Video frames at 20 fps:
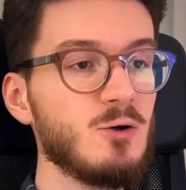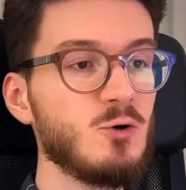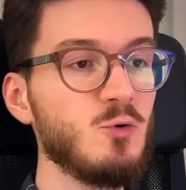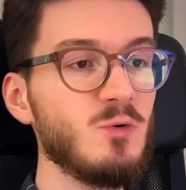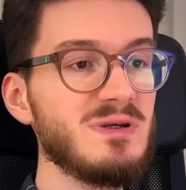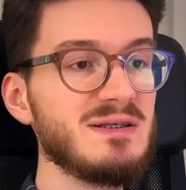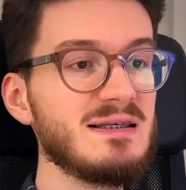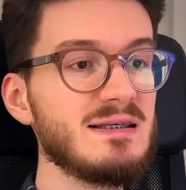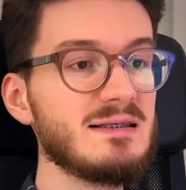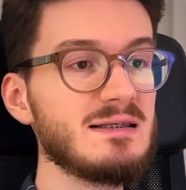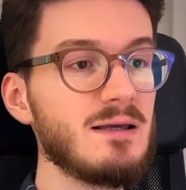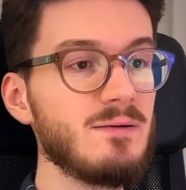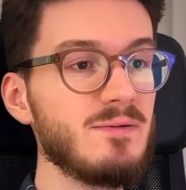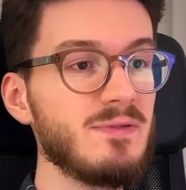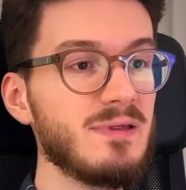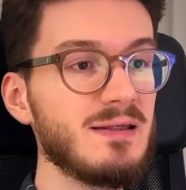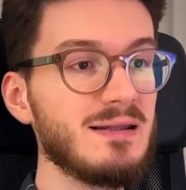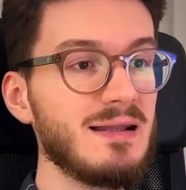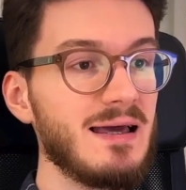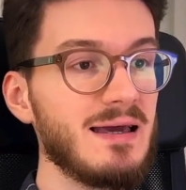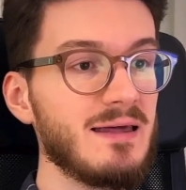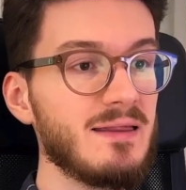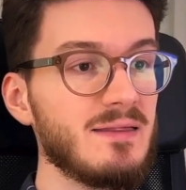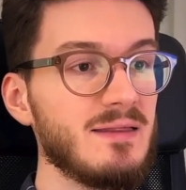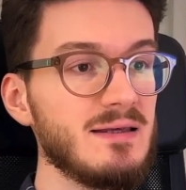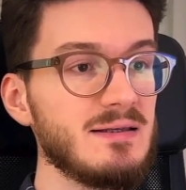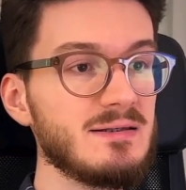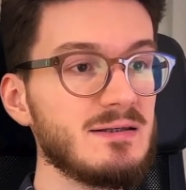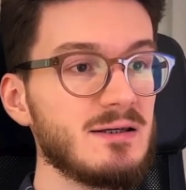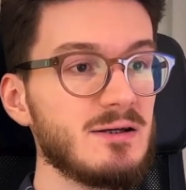Could we see something like
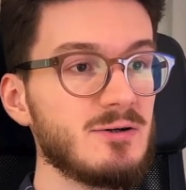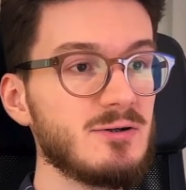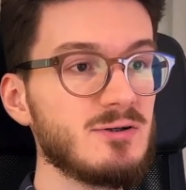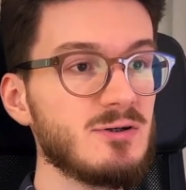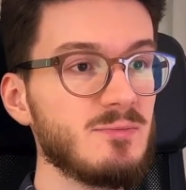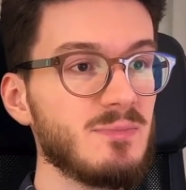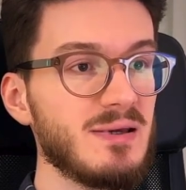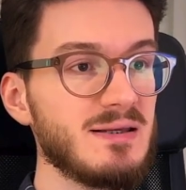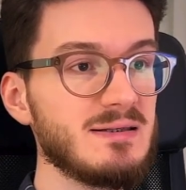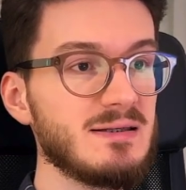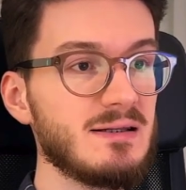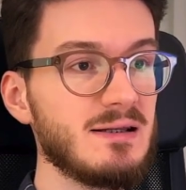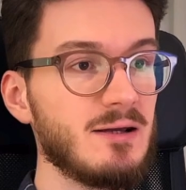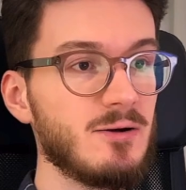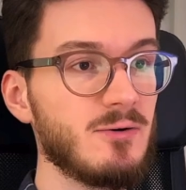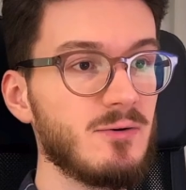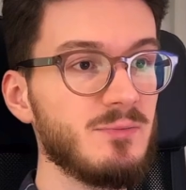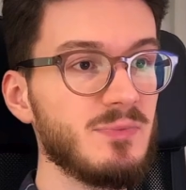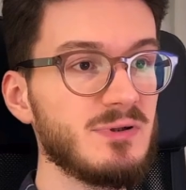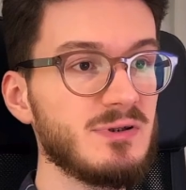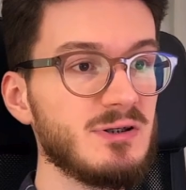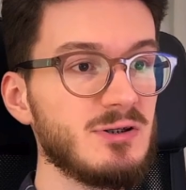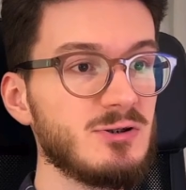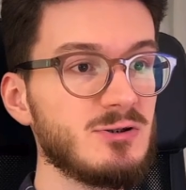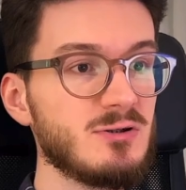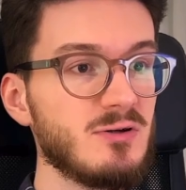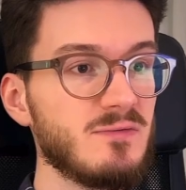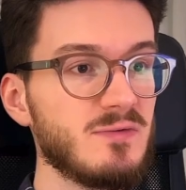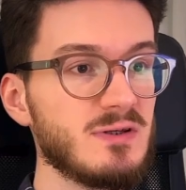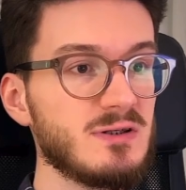this here? So basically a
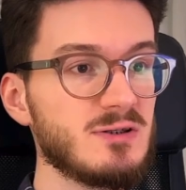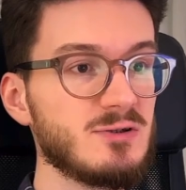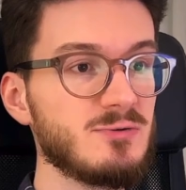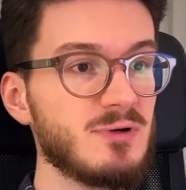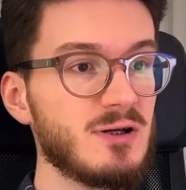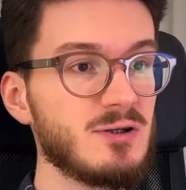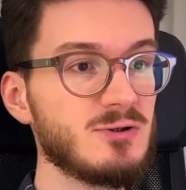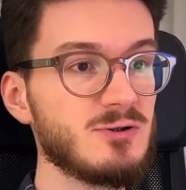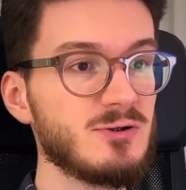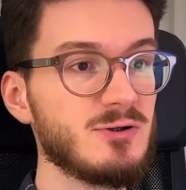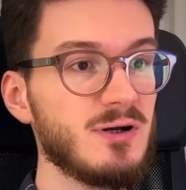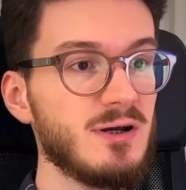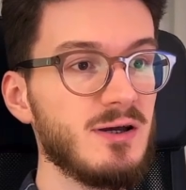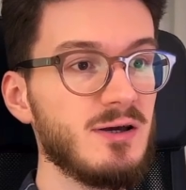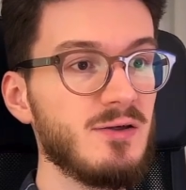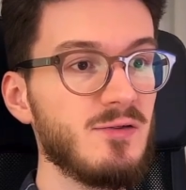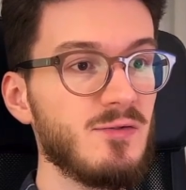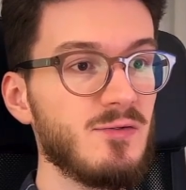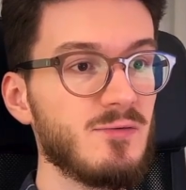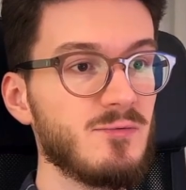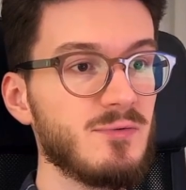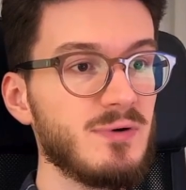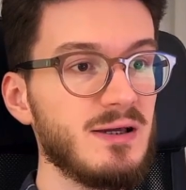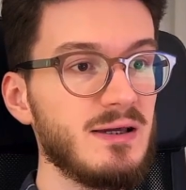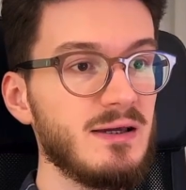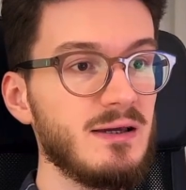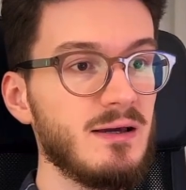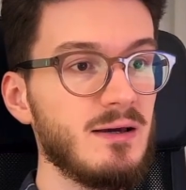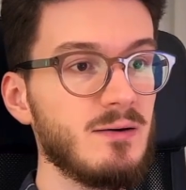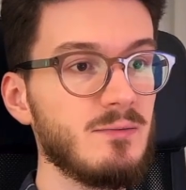repetition of this structure,
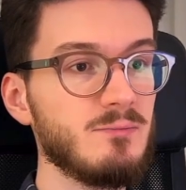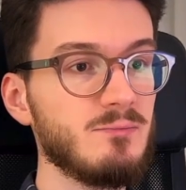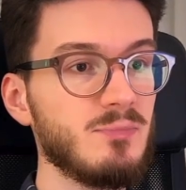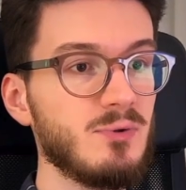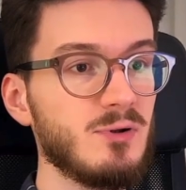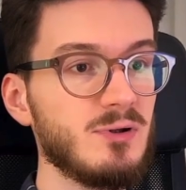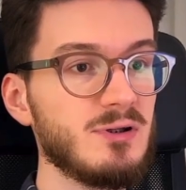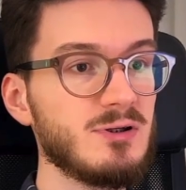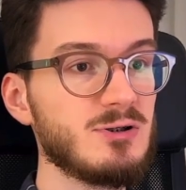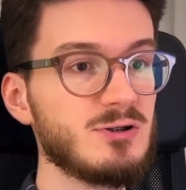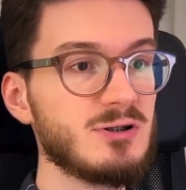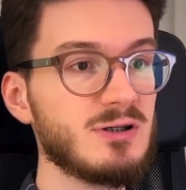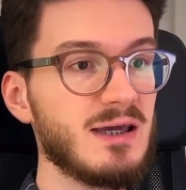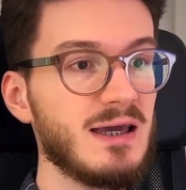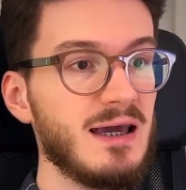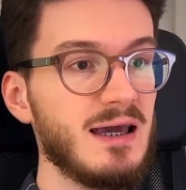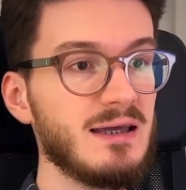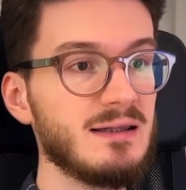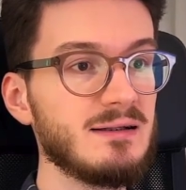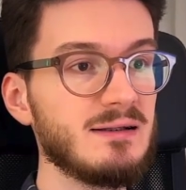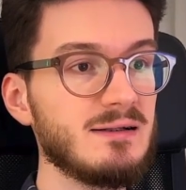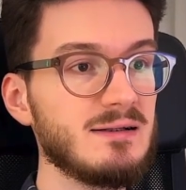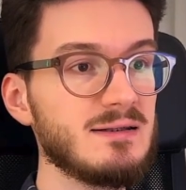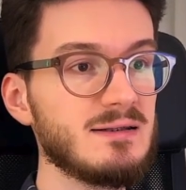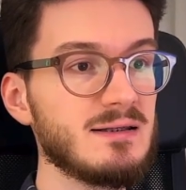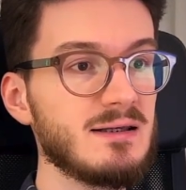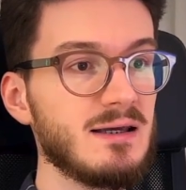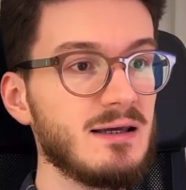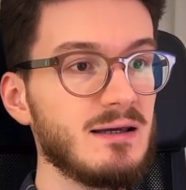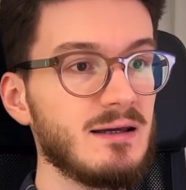3 bullish
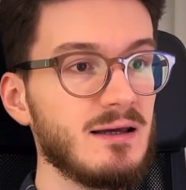candles,